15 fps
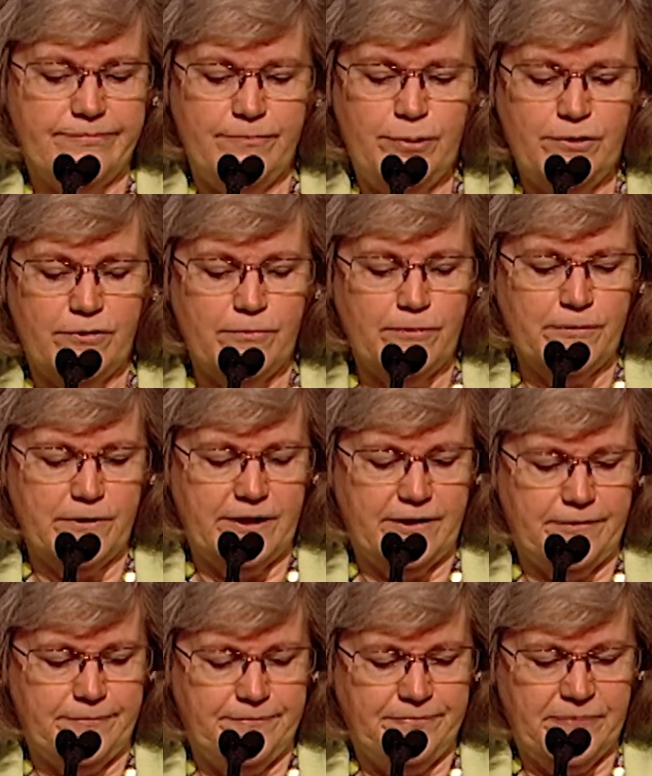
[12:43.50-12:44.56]
put the word
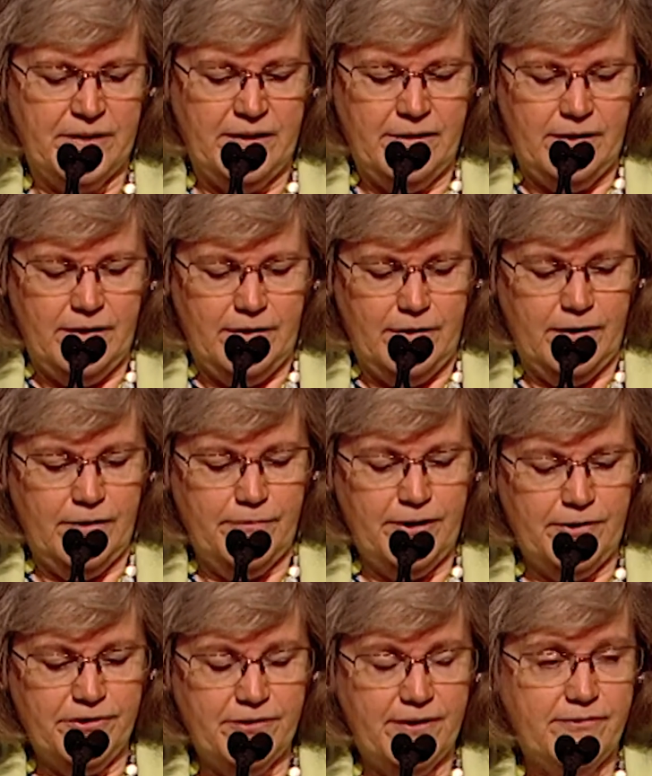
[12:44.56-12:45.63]
out. We
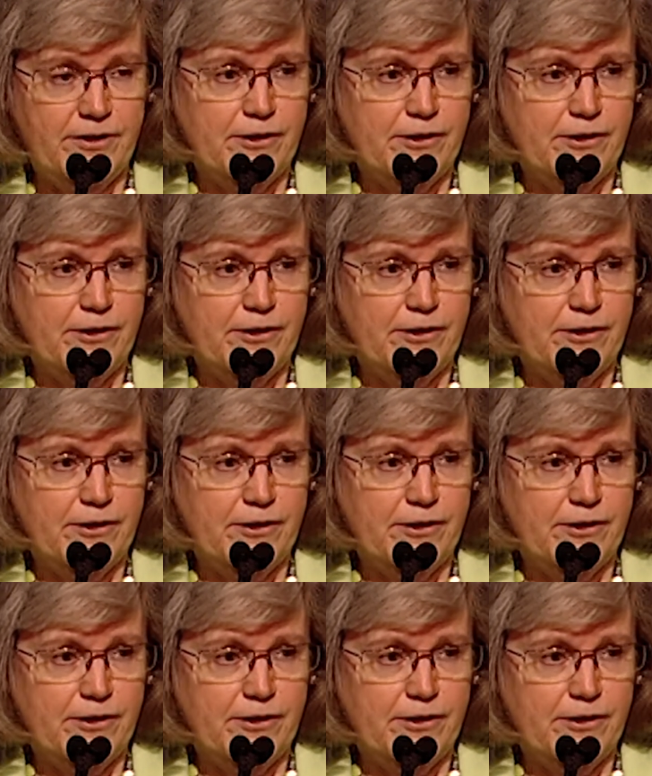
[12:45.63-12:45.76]
also have